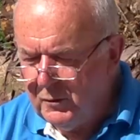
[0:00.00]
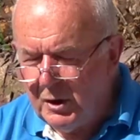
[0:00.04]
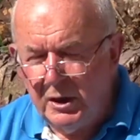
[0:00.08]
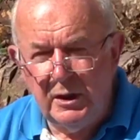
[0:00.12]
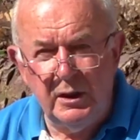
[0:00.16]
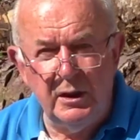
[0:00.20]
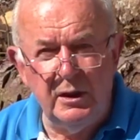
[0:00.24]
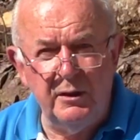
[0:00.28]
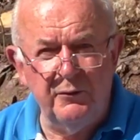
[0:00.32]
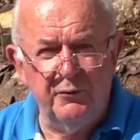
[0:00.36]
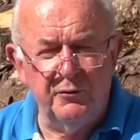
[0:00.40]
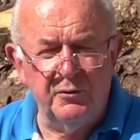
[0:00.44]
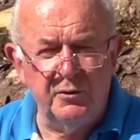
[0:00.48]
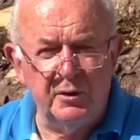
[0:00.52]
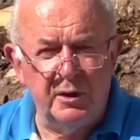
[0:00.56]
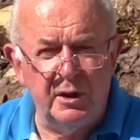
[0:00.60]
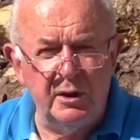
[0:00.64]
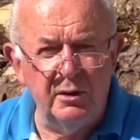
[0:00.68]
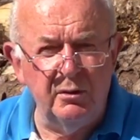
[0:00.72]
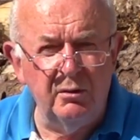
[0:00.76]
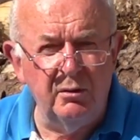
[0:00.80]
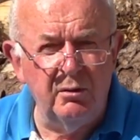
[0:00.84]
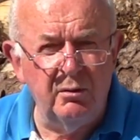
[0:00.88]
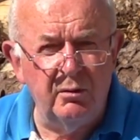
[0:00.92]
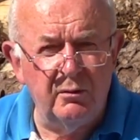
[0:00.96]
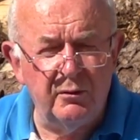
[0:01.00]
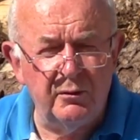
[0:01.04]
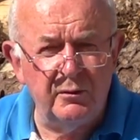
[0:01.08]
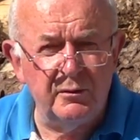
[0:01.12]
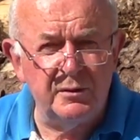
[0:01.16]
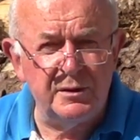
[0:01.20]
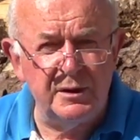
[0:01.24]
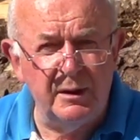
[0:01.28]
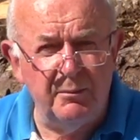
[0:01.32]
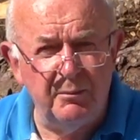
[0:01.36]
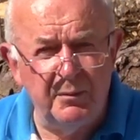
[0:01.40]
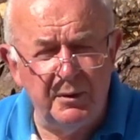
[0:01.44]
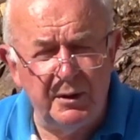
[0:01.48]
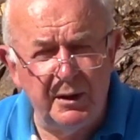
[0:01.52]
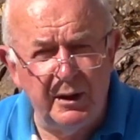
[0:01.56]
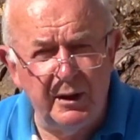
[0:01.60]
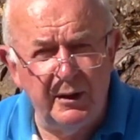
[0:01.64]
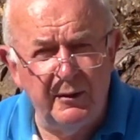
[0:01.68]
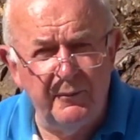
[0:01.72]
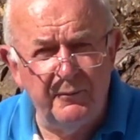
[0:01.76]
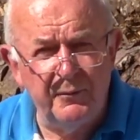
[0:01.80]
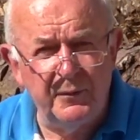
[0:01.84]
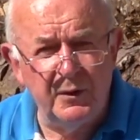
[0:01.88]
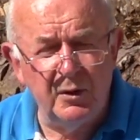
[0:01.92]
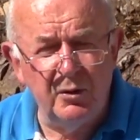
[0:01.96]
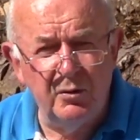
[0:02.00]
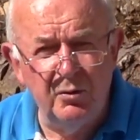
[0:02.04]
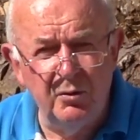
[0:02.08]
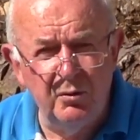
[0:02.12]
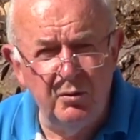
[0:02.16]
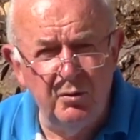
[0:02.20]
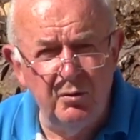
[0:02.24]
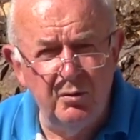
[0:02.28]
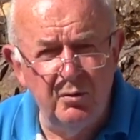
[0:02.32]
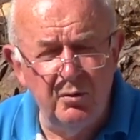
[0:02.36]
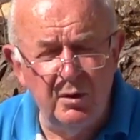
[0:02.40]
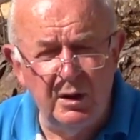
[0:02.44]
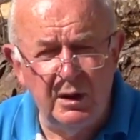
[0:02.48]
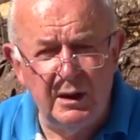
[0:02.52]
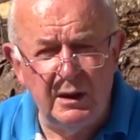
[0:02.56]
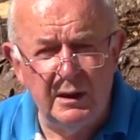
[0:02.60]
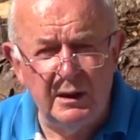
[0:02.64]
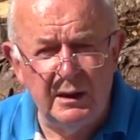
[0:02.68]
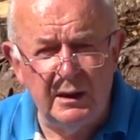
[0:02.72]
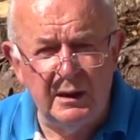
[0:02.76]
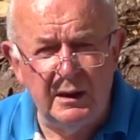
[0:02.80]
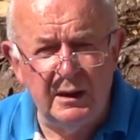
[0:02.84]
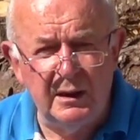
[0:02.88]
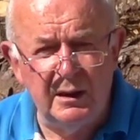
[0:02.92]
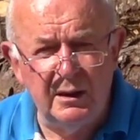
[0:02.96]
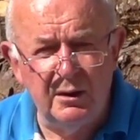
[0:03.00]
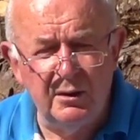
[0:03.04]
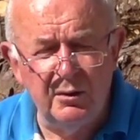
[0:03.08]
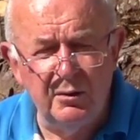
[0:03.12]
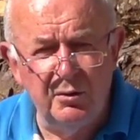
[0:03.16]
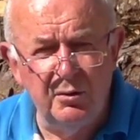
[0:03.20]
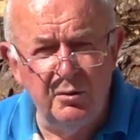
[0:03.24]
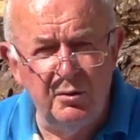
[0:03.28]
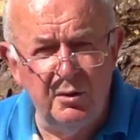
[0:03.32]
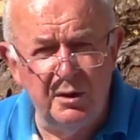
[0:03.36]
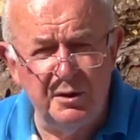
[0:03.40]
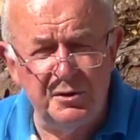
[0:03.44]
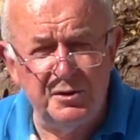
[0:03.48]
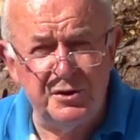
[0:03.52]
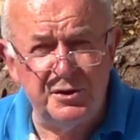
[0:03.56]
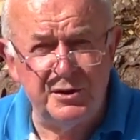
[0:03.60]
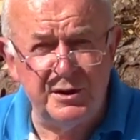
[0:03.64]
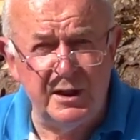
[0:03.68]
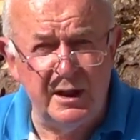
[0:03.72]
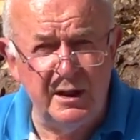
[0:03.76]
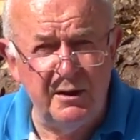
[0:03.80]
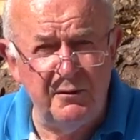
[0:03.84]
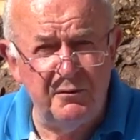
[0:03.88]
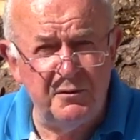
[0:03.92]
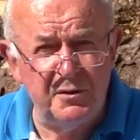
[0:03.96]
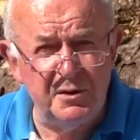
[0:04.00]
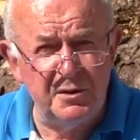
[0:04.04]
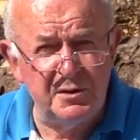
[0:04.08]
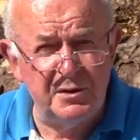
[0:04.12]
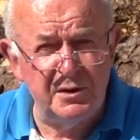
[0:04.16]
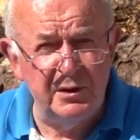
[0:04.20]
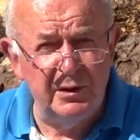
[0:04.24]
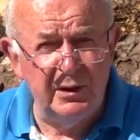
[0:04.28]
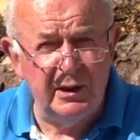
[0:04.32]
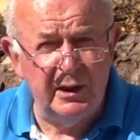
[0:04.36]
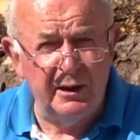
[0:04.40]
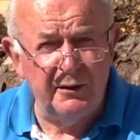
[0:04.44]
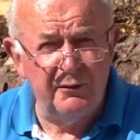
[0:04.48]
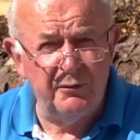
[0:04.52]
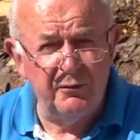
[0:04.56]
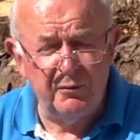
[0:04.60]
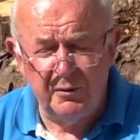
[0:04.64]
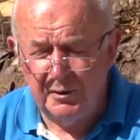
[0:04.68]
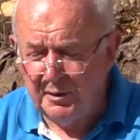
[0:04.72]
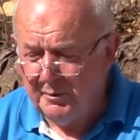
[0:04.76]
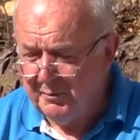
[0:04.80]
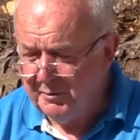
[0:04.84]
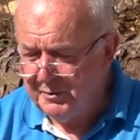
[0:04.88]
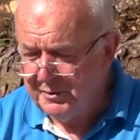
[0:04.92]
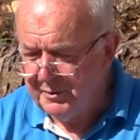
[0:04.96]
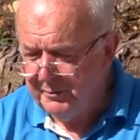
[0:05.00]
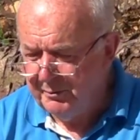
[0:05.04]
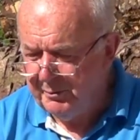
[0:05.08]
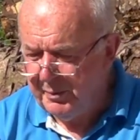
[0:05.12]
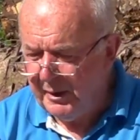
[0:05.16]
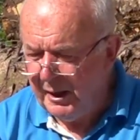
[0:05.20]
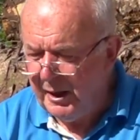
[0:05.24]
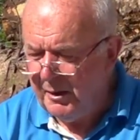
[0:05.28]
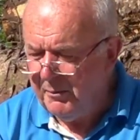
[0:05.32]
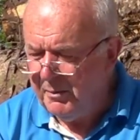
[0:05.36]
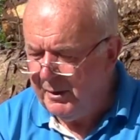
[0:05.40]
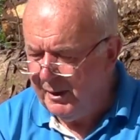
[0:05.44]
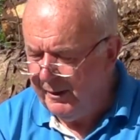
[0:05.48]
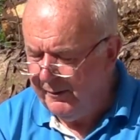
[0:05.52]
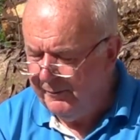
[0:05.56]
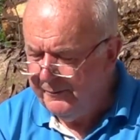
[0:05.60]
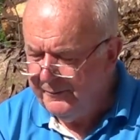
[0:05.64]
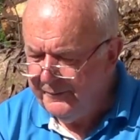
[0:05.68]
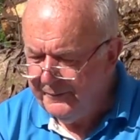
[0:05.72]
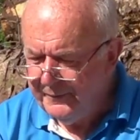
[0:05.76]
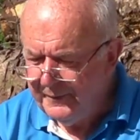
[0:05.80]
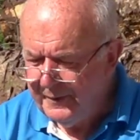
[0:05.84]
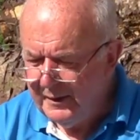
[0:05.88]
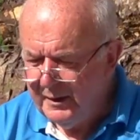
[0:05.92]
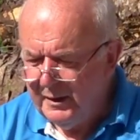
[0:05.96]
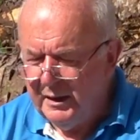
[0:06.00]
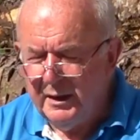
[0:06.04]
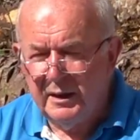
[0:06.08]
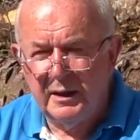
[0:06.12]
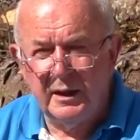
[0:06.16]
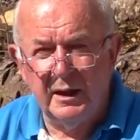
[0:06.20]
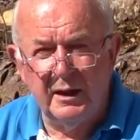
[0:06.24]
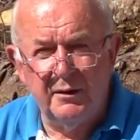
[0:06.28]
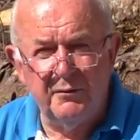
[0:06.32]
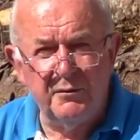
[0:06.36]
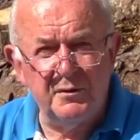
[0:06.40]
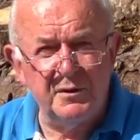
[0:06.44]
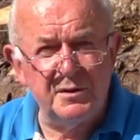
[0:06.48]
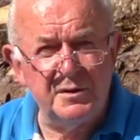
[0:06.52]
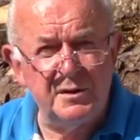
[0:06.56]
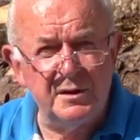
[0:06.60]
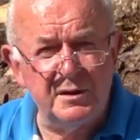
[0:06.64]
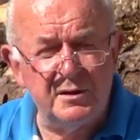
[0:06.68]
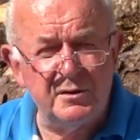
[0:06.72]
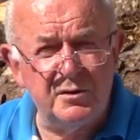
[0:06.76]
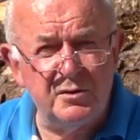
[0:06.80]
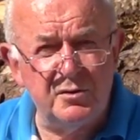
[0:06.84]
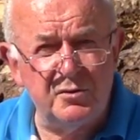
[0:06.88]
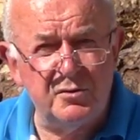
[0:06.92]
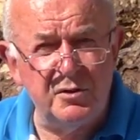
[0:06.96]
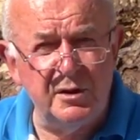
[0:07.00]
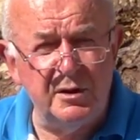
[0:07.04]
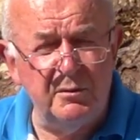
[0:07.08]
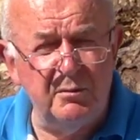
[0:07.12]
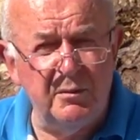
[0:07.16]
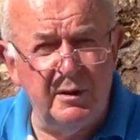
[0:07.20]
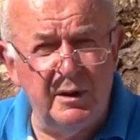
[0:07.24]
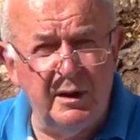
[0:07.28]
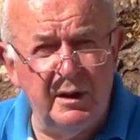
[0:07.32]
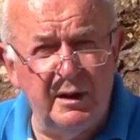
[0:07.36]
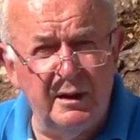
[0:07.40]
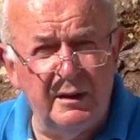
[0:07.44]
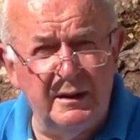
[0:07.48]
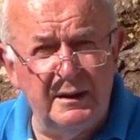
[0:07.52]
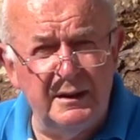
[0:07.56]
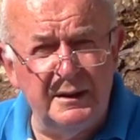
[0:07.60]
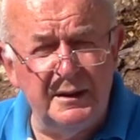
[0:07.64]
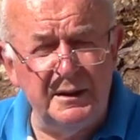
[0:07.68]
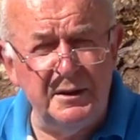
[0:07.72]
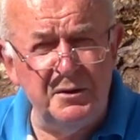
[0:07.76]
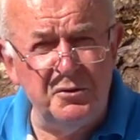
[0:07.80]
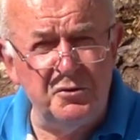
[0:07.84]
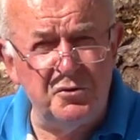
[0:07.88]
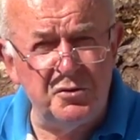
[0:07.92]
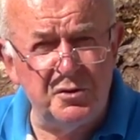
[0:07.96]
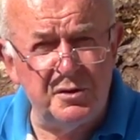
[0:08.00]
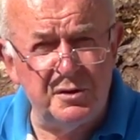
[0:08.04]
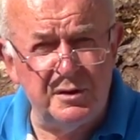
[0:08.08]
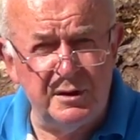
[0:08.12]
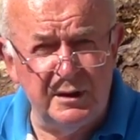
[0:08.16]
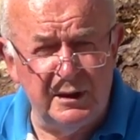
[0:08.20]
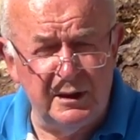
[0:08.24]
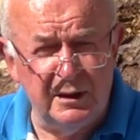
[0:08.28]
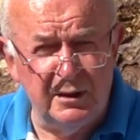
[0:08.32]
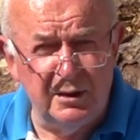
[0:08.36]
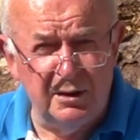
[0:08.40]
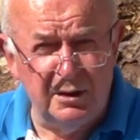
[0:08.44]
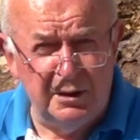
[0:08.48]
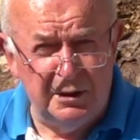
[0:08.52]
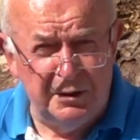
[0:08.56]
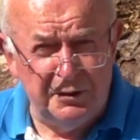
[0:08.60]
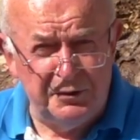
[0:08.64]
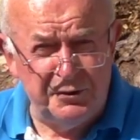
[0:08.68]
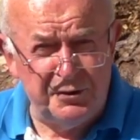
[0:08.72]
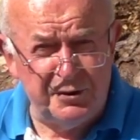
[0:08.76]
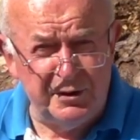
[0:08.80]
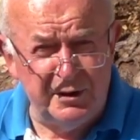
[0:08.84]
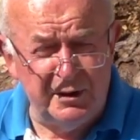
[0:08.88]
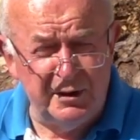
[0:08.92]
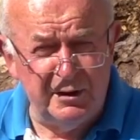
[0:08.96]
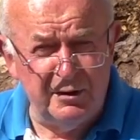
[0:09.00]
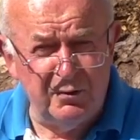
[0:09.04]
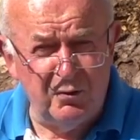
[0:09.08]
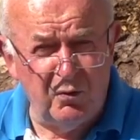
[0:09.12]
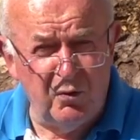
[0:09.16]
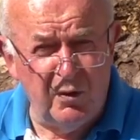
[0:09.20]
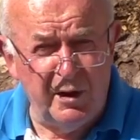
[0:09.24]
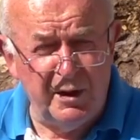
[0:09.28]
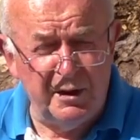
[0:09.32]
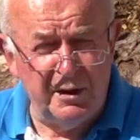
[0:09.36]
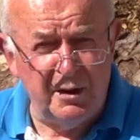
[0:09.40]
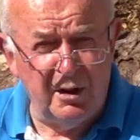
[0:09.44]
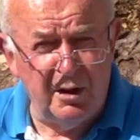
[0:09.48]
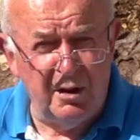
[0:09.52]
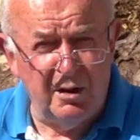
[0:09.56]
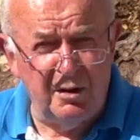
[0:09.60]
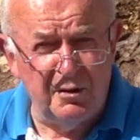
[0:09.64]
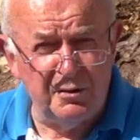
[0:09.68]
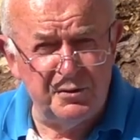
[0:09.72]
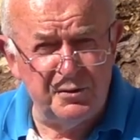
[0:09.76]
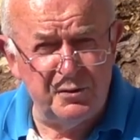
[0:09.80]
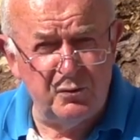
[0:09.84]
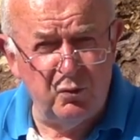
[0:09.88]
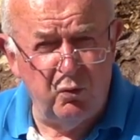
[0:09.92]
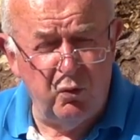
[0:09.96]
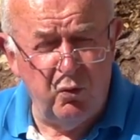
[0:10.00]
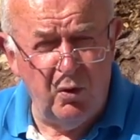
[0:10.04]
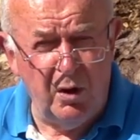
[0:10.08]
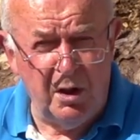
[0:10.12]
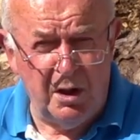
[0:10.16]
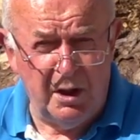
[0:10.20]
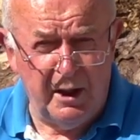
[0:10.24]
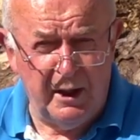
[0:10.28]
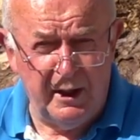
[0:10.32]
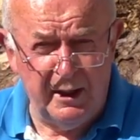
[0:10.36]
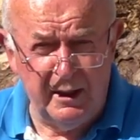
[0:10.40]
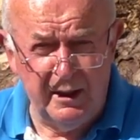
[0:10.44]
he even killed somebody who, uh, who had saved his life when he was a baby. He gave this extremely interesting answer when asked why.